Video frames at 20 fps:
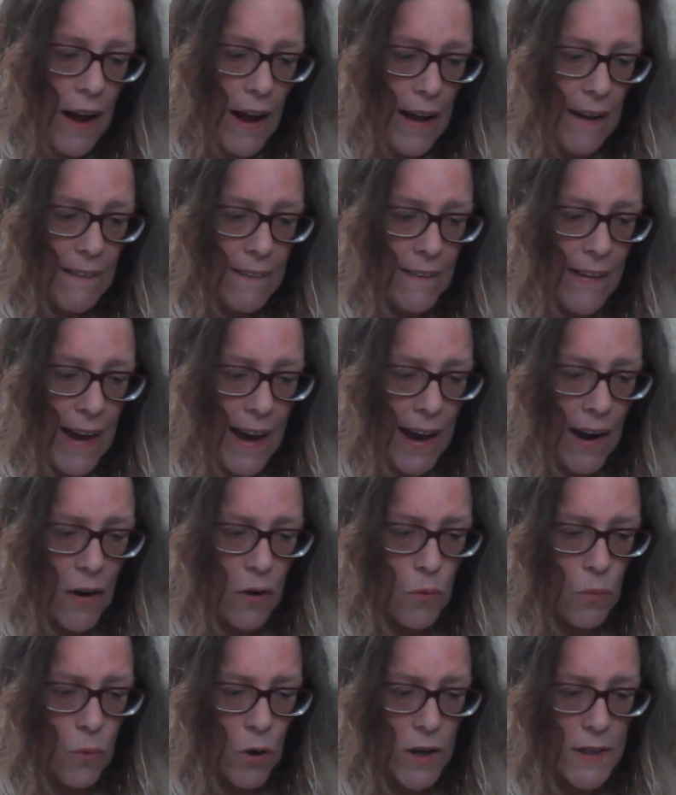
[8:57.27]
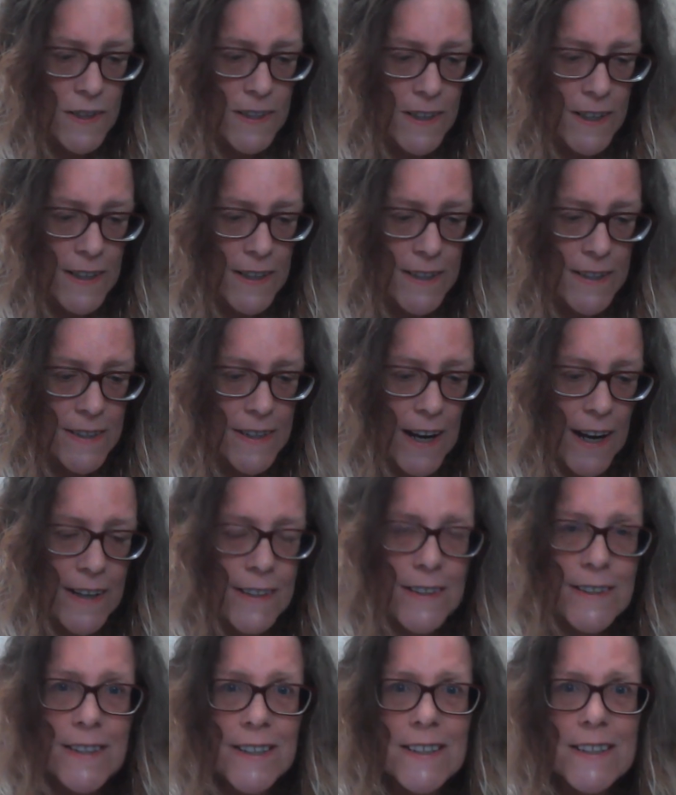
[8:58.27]
Allow what is
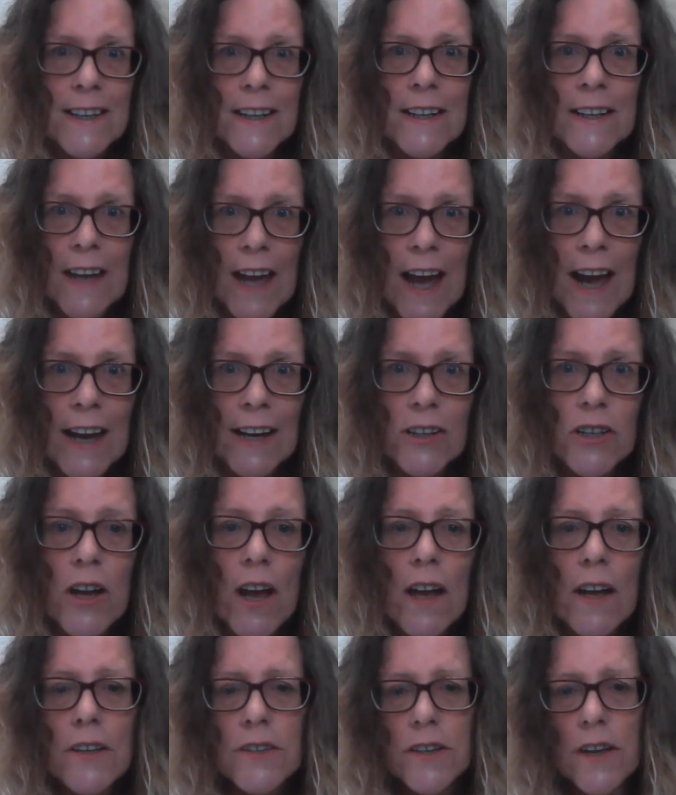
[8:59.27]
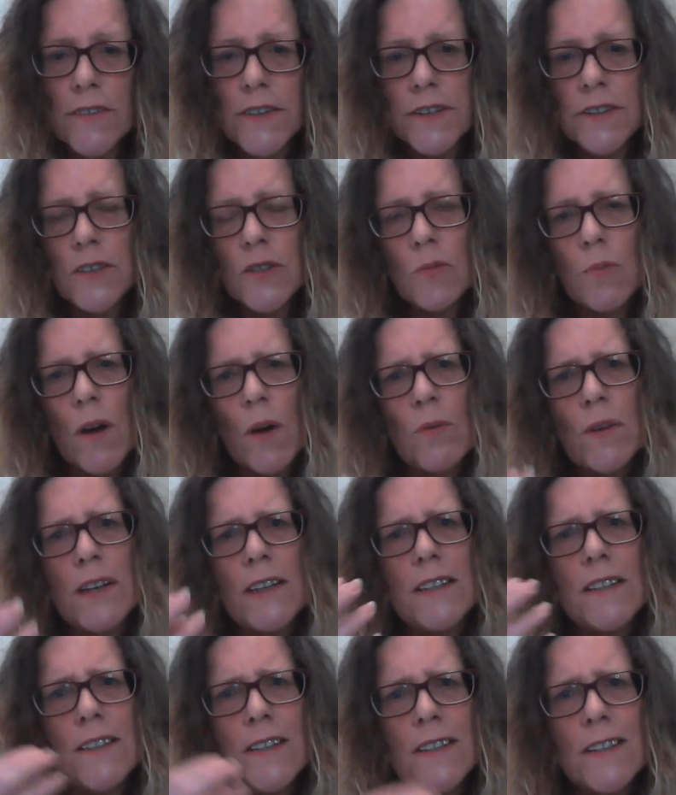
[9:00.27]
and disengage. So this is where we
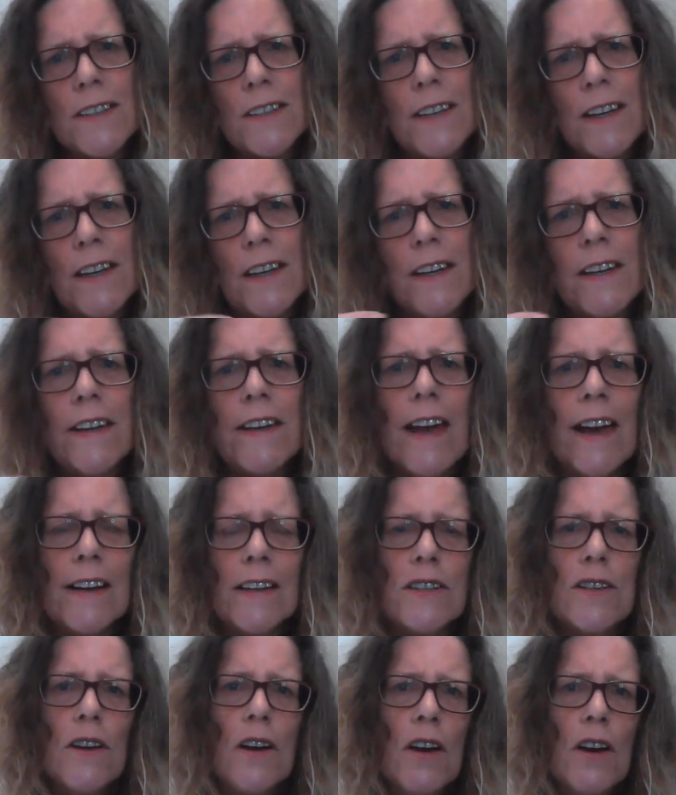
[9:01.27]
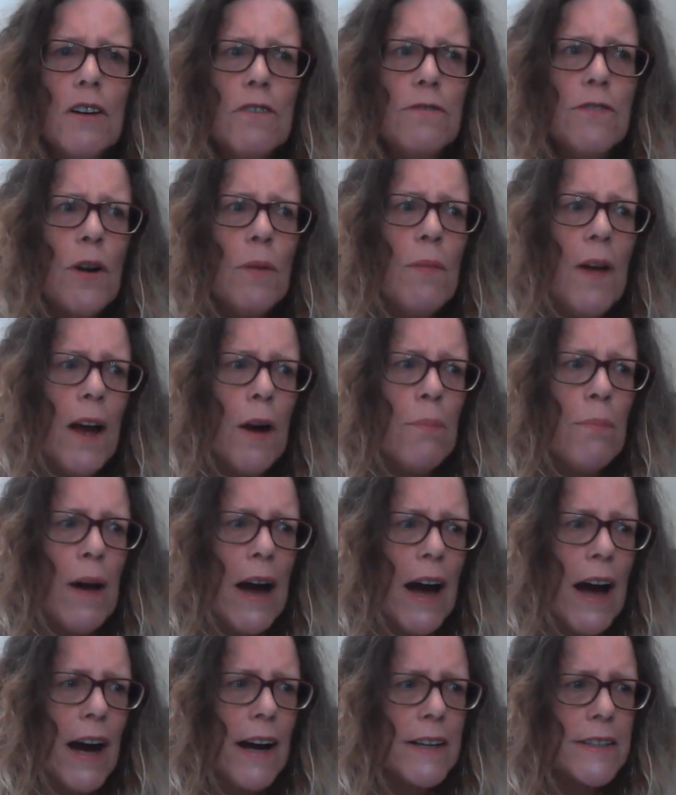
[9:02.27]
disconnect from our
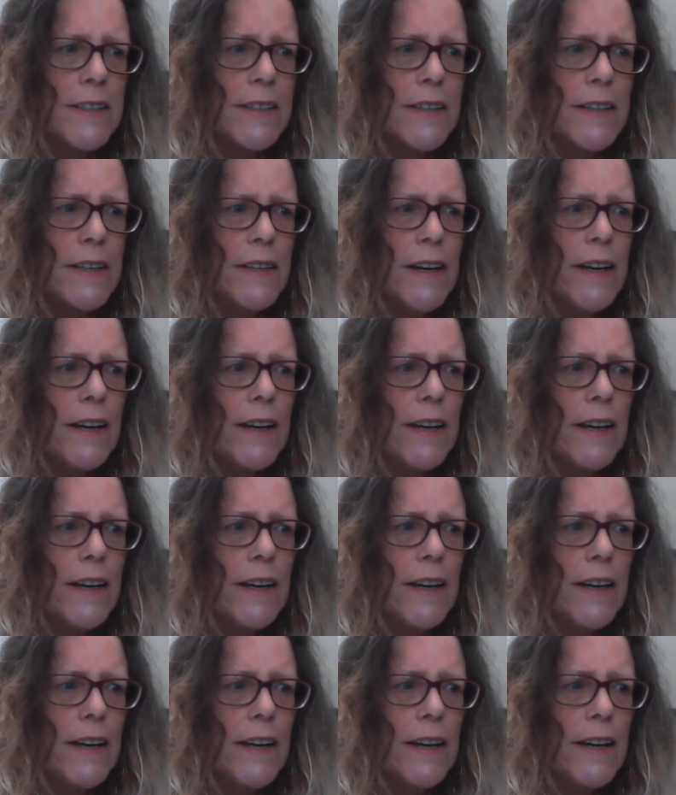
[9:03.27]
past.